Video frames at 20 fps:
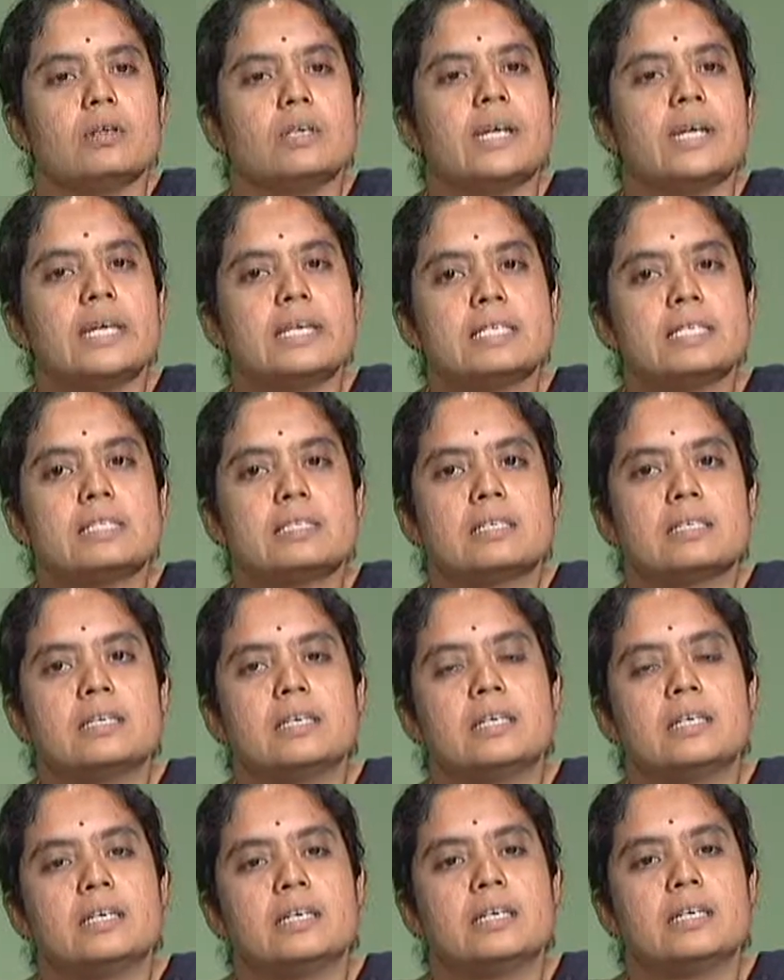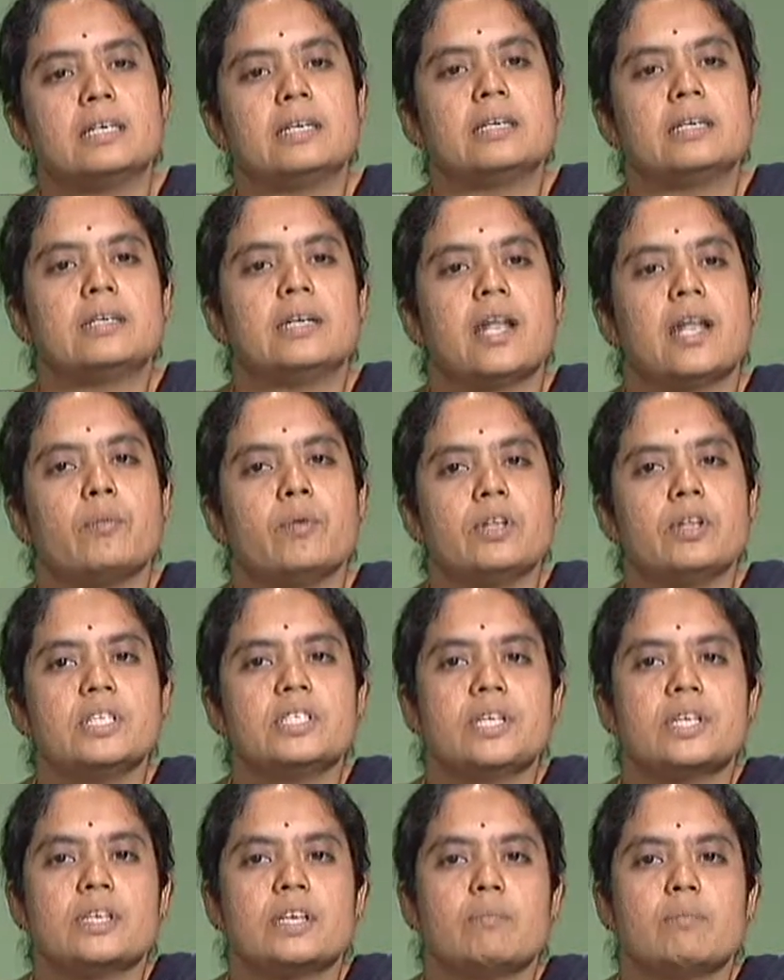He is Deputy
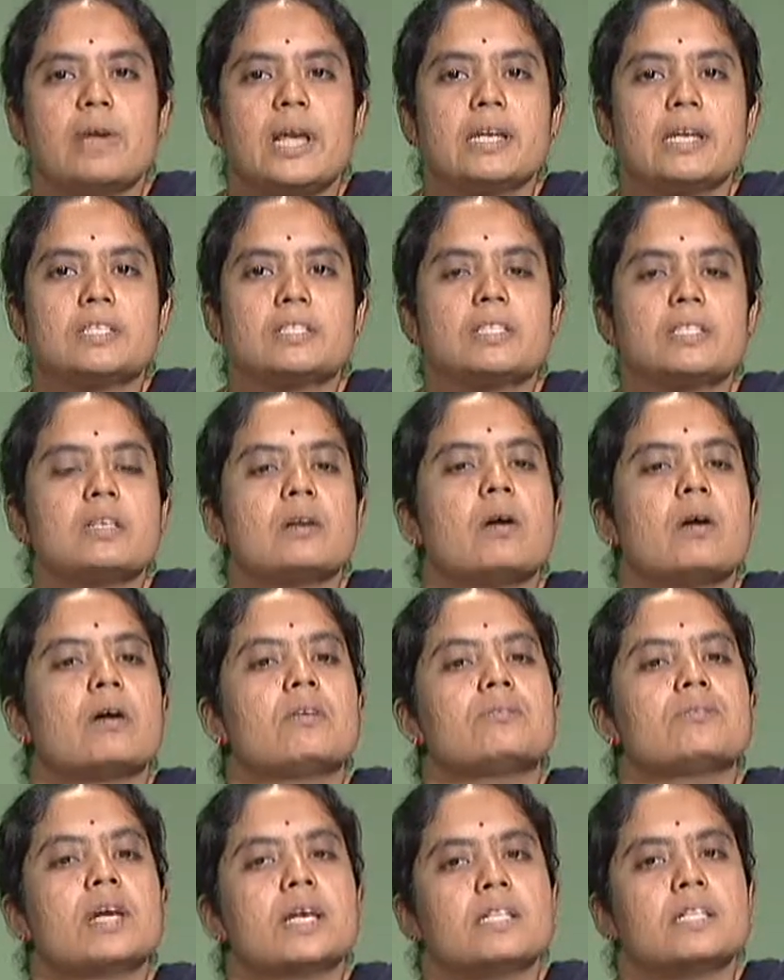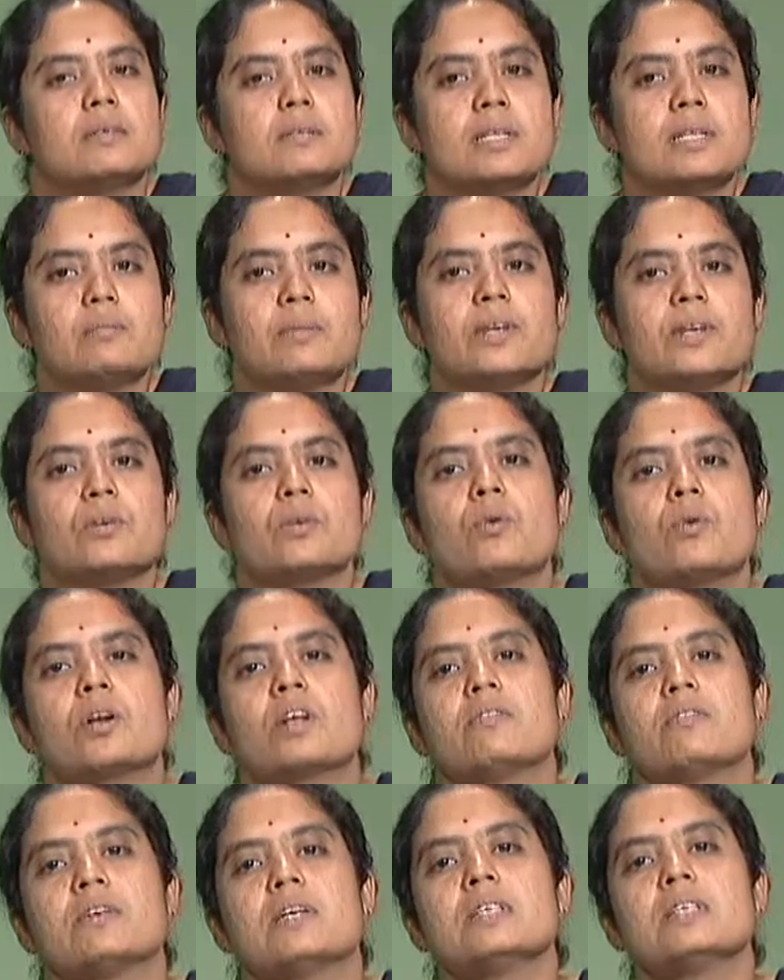General Manager of Hyderabad Metro
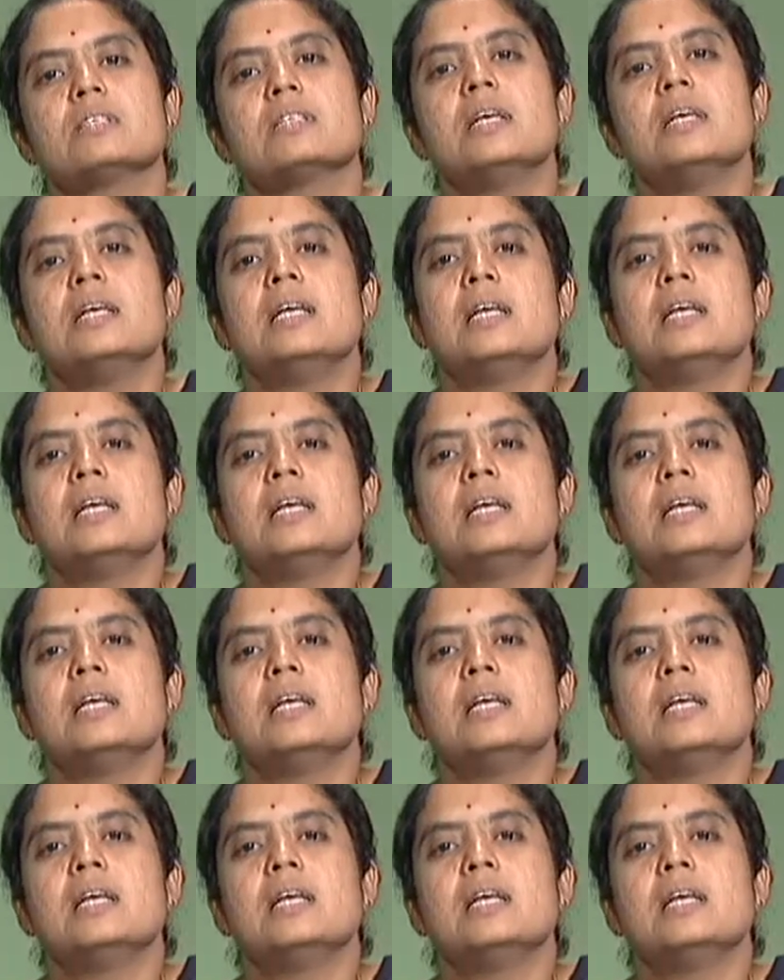Waterworks.